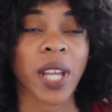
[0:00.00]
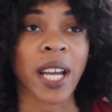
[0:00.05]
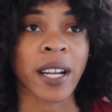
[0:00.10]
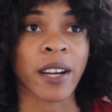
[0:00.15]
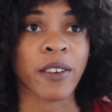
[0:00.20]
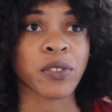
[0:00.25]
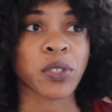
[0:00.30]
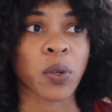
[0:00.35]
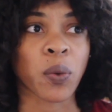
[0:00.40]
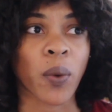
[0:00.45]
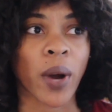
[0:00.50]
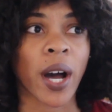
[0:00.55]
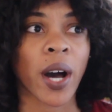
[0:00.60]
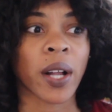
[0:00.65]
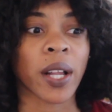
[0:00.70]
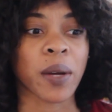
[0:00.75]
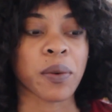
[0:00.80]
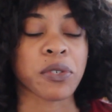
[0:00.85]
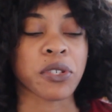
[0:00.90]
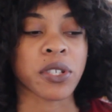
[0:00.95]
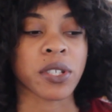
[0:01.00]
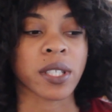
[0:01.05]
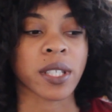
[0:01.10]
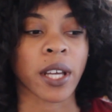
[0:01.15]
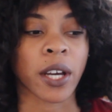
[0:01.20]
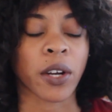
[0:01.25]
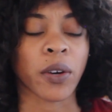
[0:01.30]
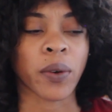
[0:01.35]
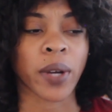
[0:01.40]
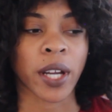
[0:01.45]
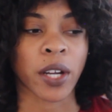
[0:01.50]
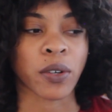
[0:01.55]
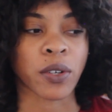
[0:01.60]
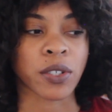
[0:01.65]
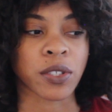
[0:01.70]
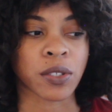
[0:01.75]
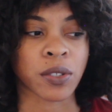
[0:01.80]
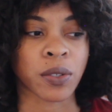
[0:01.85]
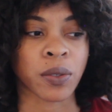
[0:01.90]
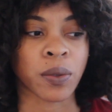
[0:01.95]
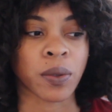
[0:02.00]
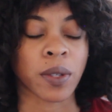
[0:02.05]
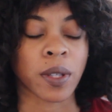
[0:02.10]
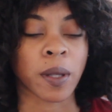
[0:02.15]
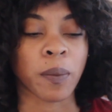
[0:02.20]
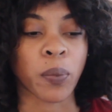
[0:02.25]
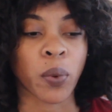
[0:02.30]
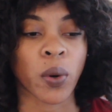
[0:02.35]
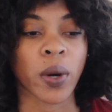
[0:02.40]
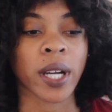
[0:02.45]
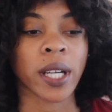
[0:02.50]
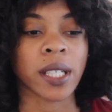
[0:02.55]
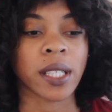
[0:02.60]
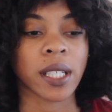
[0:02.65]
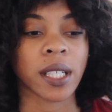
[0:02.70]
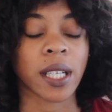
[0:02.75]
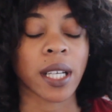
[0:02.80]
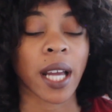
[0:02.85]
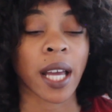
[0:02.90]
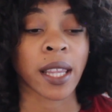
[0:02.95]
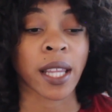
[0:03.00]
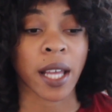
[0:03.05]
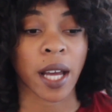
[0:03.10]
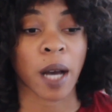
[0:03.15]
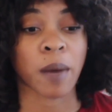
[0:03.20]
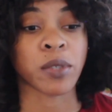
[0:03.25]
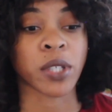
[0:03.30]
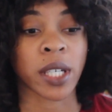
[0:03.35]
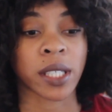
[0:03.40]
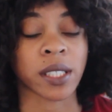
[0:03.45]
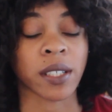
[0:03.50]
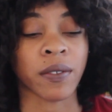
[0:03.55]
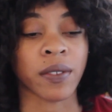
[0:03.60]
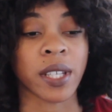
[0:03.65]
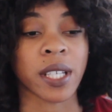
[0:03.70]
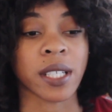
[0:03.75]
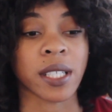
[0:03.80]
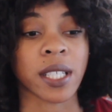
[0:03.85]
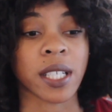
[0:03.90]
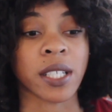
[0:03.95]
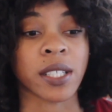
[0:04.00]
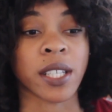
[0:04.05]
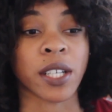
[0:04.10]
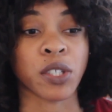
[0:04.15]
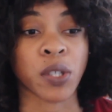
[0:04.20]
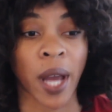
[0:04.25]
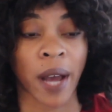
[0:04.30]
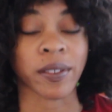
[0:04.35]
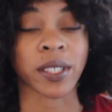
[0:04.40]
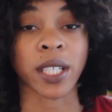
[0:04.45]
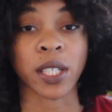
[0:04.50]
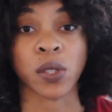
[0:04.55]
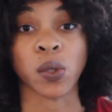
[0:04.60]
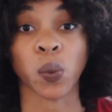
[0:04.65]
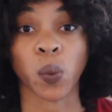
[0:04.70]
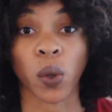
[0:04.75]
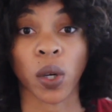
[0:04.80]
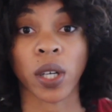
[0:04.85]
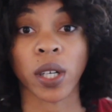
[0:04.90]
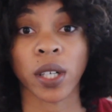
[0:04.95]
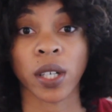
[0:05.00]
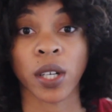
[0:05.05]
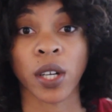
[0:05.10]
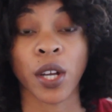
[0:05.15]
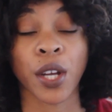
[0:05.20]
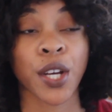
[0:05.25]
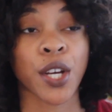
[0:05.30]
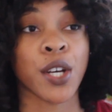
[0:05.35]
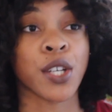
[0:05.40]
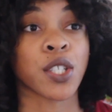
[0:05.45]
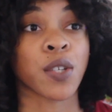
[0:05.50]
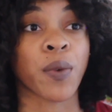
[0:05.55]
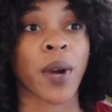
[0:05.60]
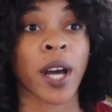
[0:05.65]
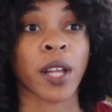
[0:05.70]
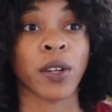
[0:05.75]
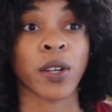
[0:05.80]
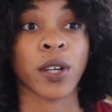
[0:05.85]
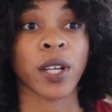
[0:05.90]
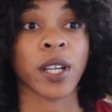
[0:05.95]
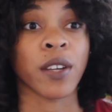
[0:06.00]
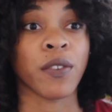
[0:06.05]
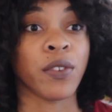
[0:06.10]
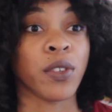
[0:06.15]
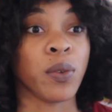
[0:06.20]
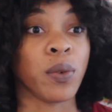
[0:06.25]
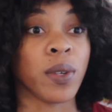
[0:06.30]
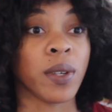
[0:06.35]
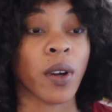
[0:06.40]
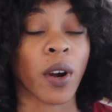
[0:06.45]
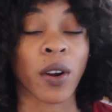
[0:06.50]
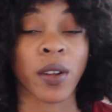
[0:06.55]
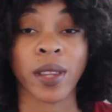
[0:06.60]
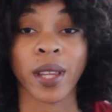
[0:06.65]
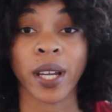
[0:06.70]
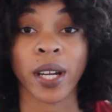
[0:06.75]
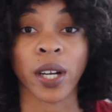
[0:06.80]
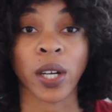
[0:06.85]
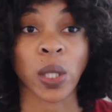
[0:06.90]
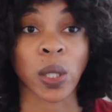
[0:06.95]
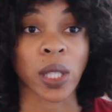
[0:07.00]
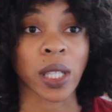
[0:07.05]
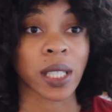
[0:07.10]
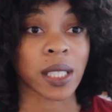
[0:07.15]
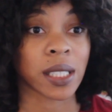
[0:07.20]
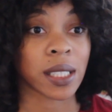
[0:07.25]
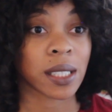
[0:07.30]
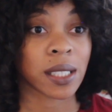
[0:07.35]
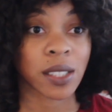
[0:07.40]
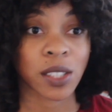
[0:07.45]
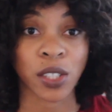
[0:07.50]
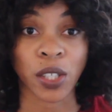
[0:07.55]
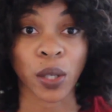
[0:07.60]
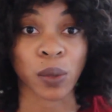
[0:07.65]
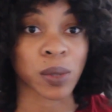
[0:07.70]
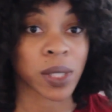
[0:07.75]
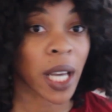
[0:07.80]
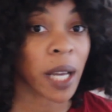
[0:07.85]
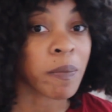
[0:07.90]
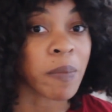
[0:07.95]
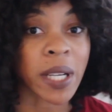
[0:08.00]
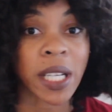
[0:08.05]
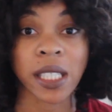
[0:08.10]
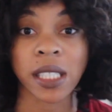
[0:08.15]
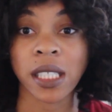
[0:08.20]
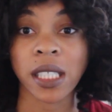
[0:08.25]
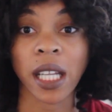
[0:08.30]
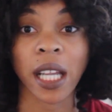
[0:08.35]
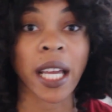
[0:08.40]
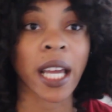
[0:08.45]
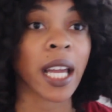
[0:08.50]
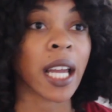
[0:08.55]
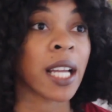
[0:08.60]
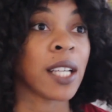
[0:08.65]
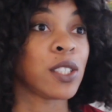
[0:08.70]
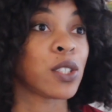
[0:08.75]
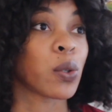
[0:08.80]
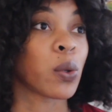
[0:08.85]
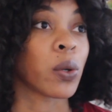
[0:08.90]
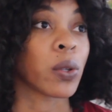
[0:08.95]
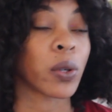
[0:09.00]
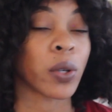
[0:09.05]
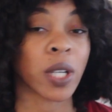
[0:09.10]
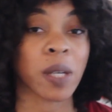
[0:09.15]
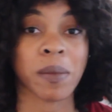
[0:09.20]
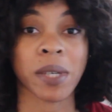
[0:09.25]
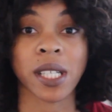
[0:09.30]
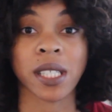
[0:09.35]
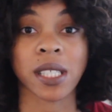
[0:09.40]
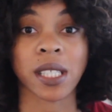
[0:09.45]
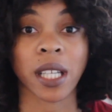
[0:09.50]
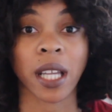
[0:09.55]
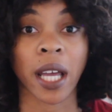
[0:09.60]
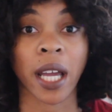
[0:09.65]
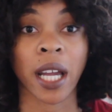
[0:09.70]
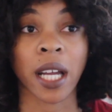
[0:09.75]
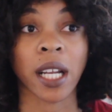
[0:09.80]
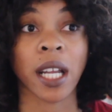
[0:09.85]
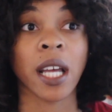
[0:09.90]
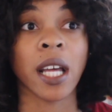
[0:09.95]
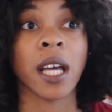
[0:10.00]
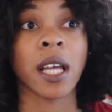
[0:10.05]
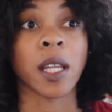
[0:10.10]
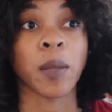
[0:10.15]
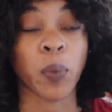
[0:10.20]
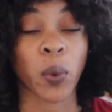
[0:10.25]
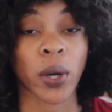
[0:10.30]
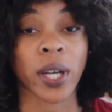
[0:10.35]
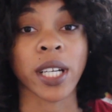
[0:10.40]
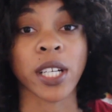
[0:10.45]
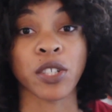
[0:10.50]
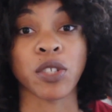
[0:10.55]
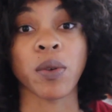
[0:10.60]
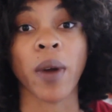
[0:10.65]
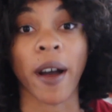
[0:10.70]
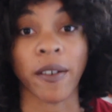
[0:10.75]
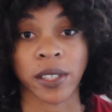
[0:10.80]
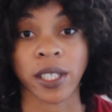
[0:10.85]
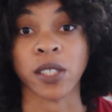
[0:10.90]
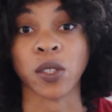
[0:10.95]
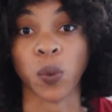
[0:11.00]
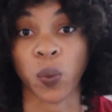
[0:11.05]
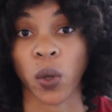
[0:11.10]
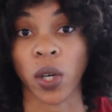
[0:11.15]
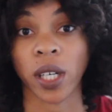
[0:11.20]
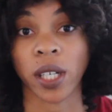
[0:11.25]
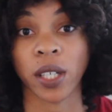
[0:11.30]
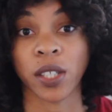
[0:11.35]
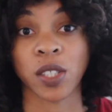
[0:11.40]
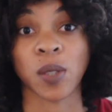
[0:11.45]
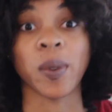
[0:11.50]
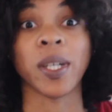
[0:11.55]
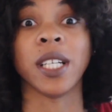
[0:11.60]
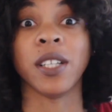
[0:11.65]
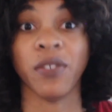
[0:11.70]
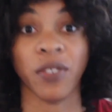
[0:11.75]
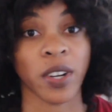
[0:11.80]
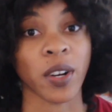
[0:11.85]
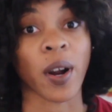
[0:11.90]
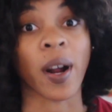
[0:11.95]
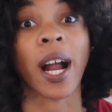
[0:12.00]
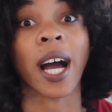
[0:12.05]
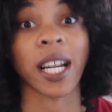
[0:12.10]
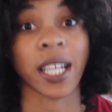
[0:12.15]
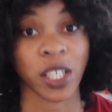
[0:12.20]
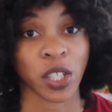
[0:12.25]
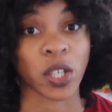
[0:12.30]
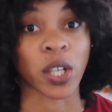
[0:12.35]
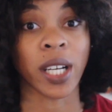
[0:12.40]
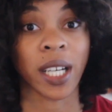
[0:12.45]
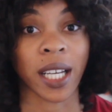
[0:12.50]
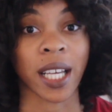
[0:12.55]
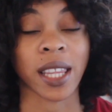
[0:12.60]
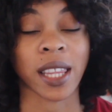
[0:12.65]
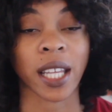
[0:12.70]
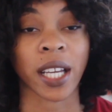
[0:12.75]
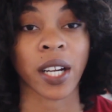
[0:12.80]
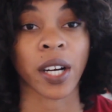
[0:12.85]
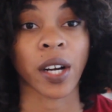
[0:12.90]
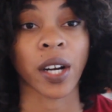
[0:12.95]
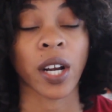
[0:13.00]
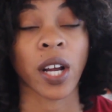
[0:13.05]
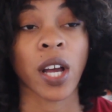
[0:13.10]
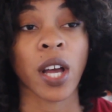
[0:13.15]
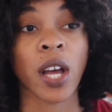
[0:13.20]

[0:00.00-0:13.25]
And after a while, I was just like, okay, Crystal, the point and the object of this is that you have to get to work. So rather, if you are there, 10 minutes late or 30 minutes late, the point is you have to get to work. So we need to figure out how you're going to get there.